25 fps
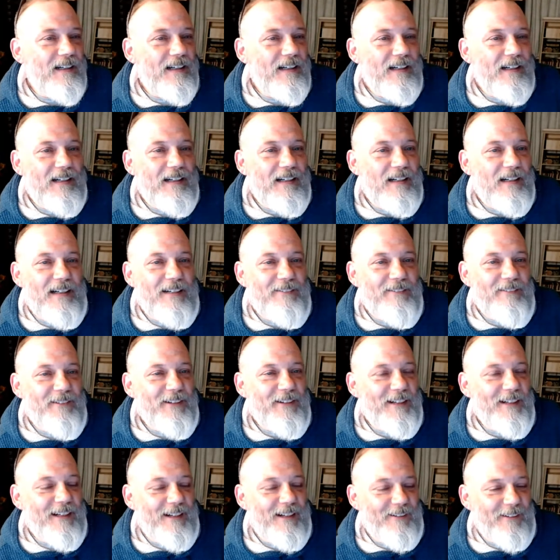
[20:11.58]
I
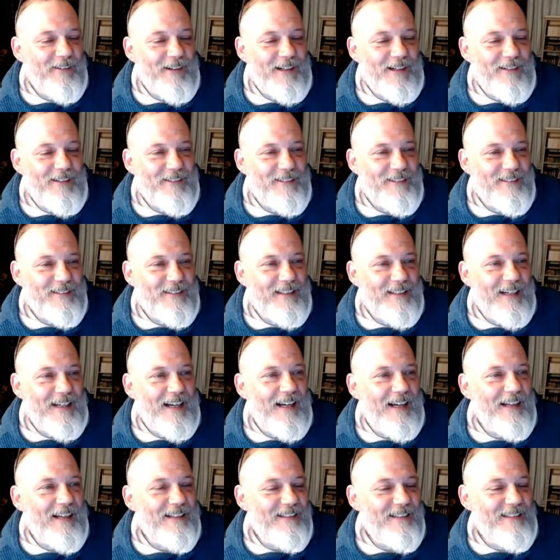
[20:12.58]
forgot where I was
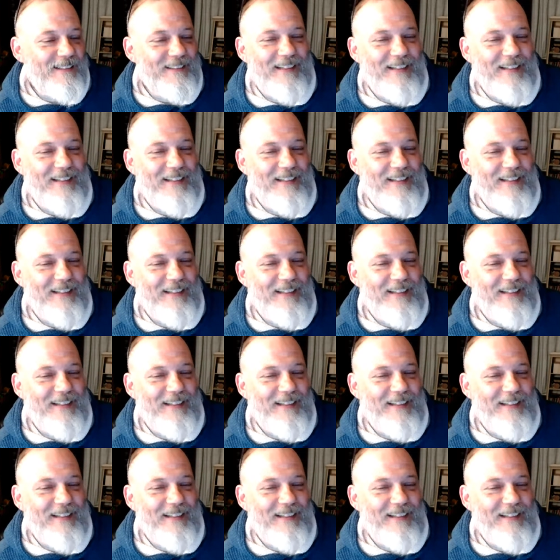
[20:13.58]
at.